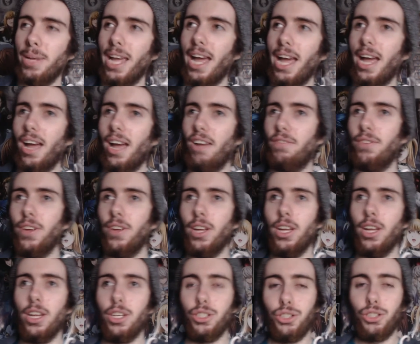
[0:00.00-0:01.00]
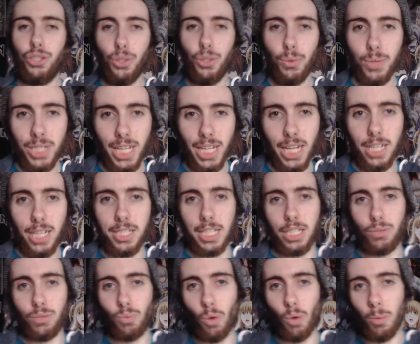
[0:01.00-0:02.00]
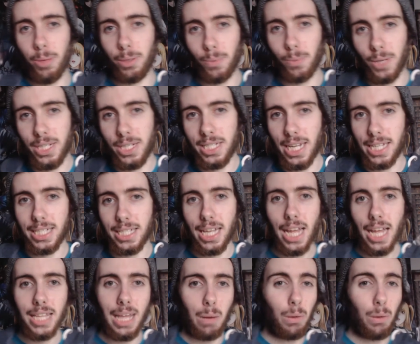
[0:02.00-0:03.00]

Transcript: Then we have Tuesdays is Roaming Recess.